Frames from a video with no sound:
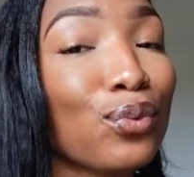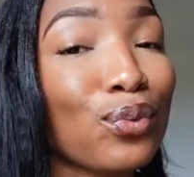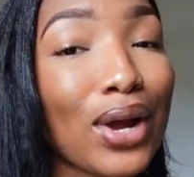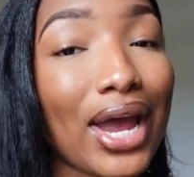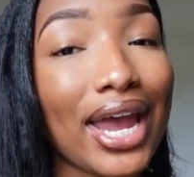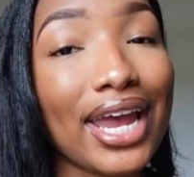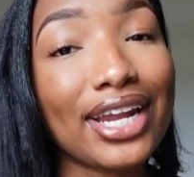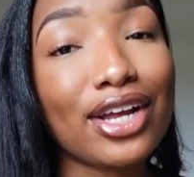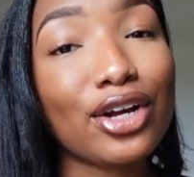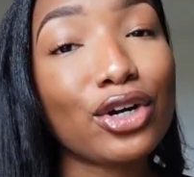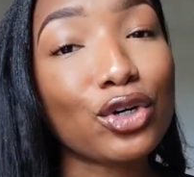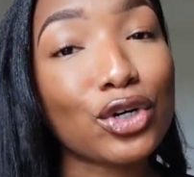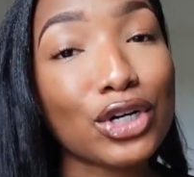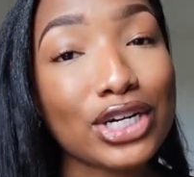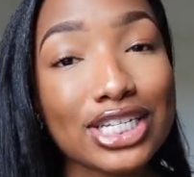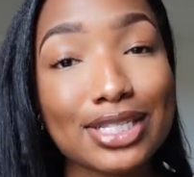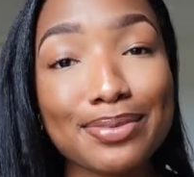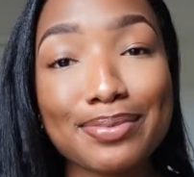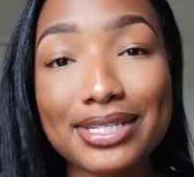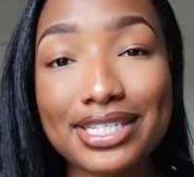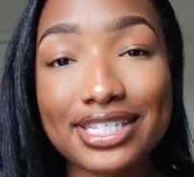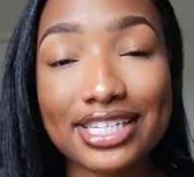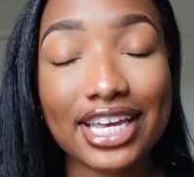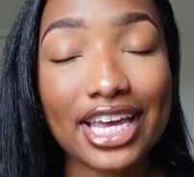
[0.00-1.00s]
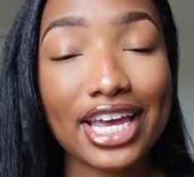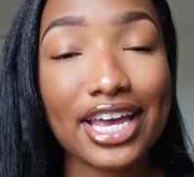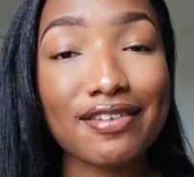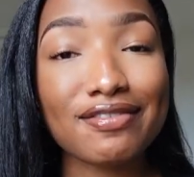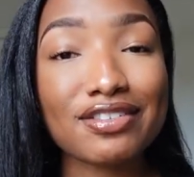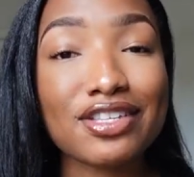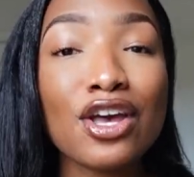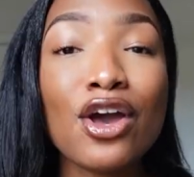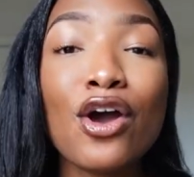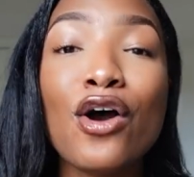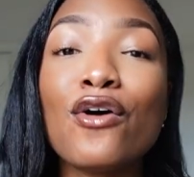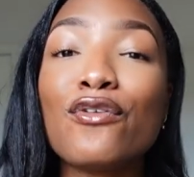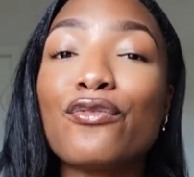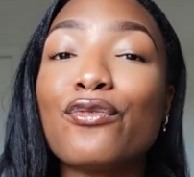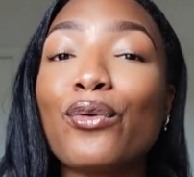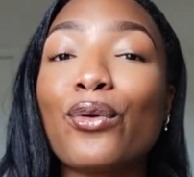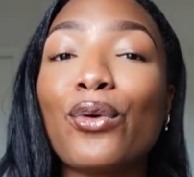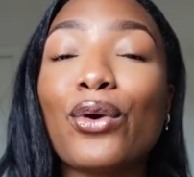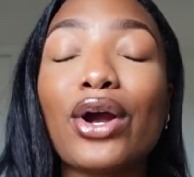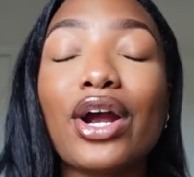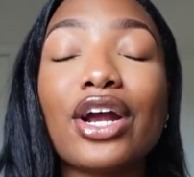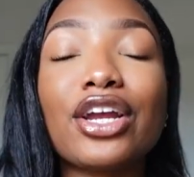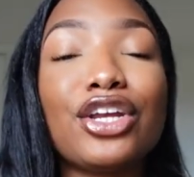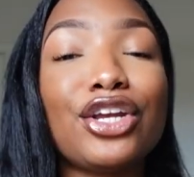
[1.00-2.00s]
great Christmas gifts
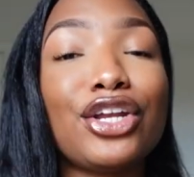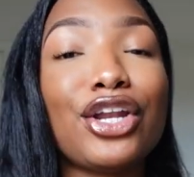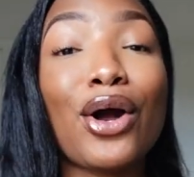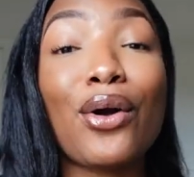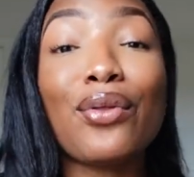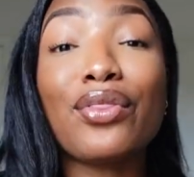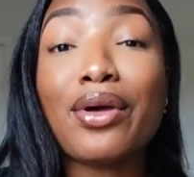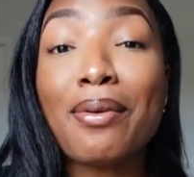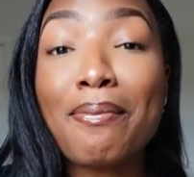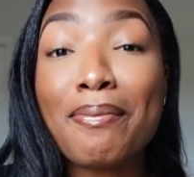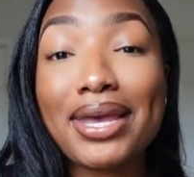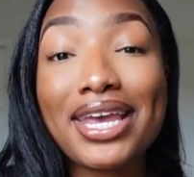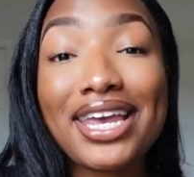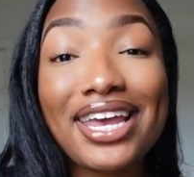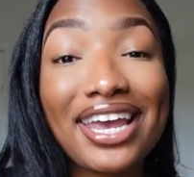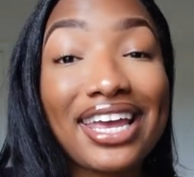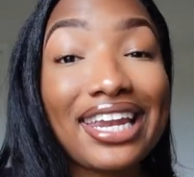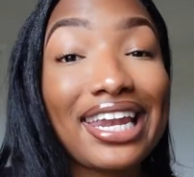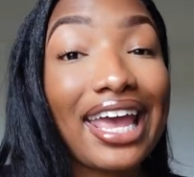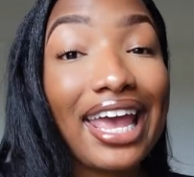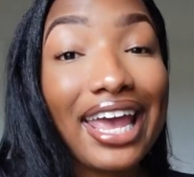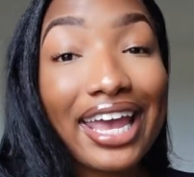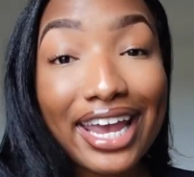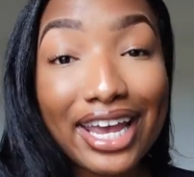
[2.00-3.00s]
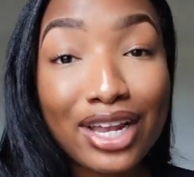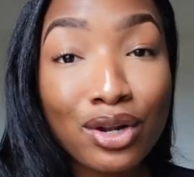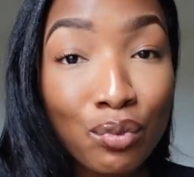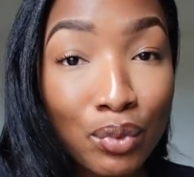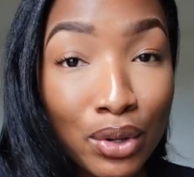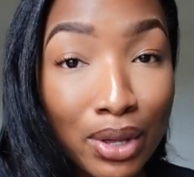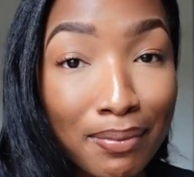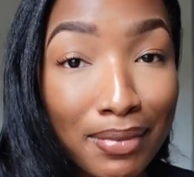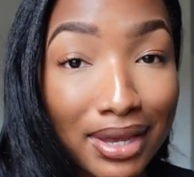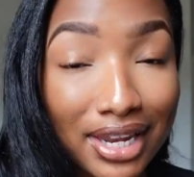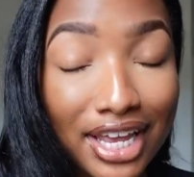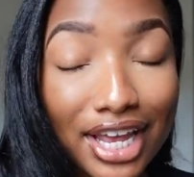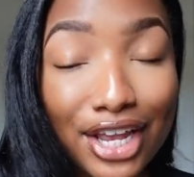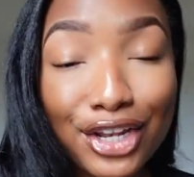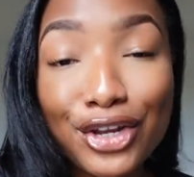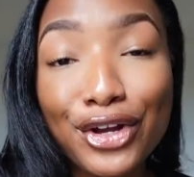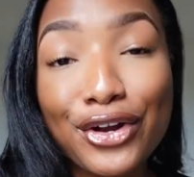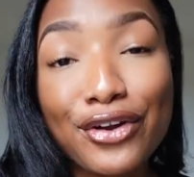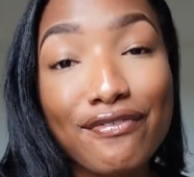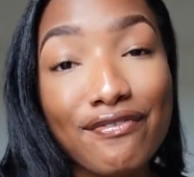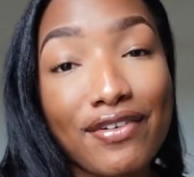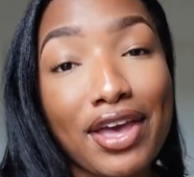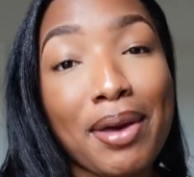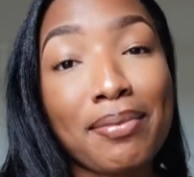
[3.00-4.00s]
for, you know, the men and women in
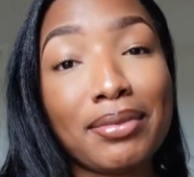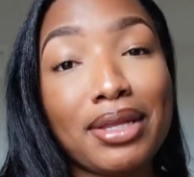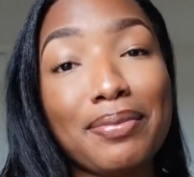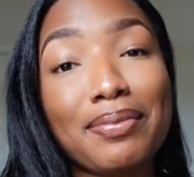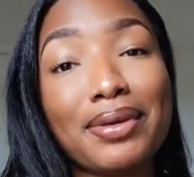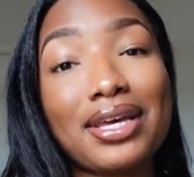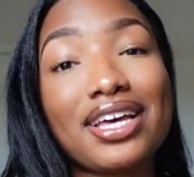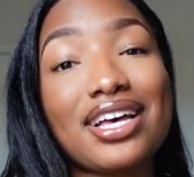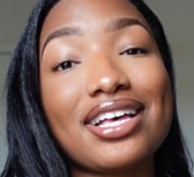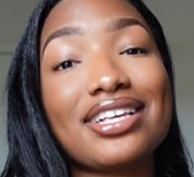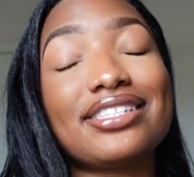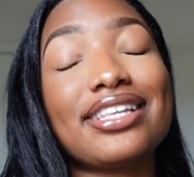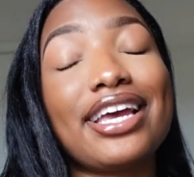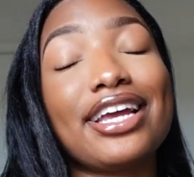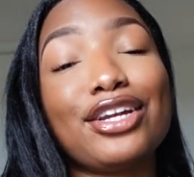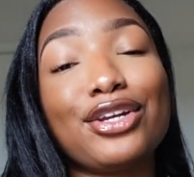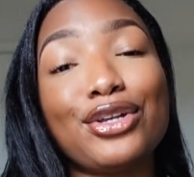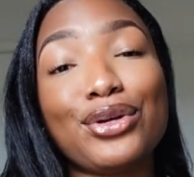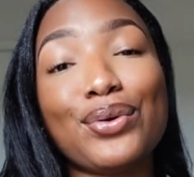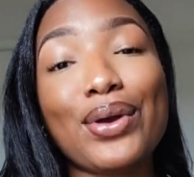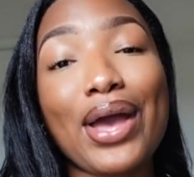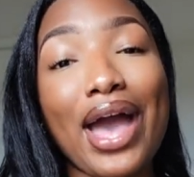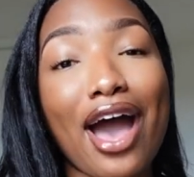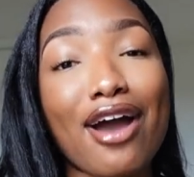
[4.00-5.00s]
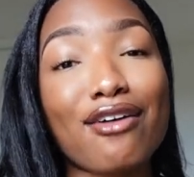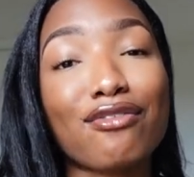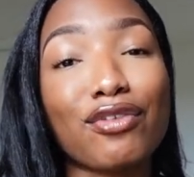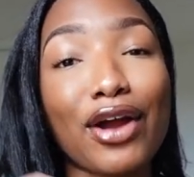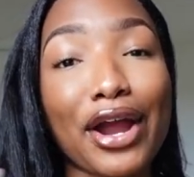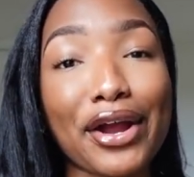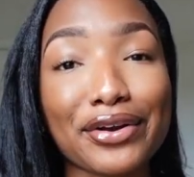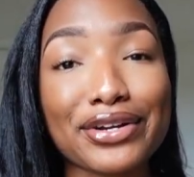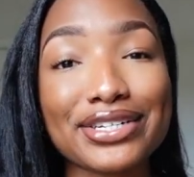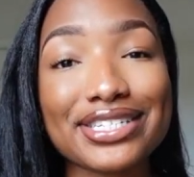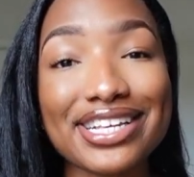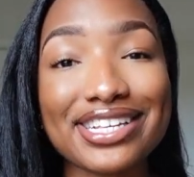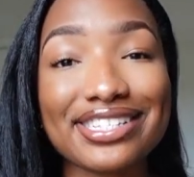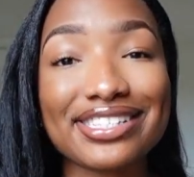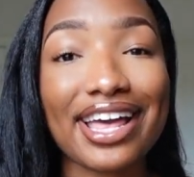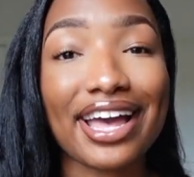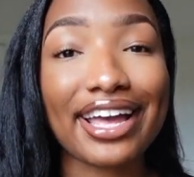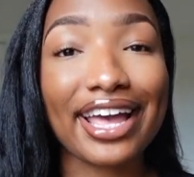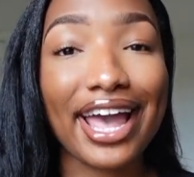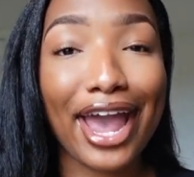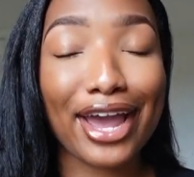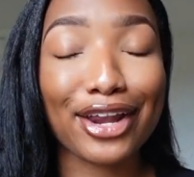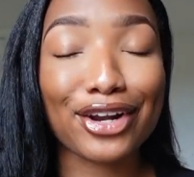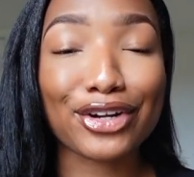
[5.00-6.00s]
your family, because they do have fragrances
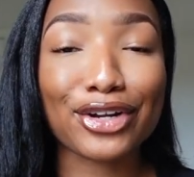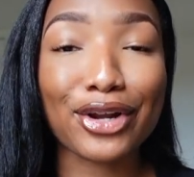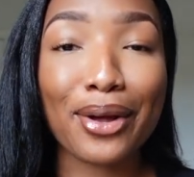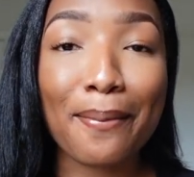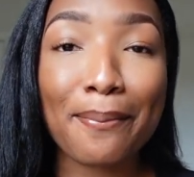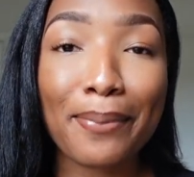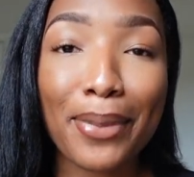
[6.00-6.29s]
that cater to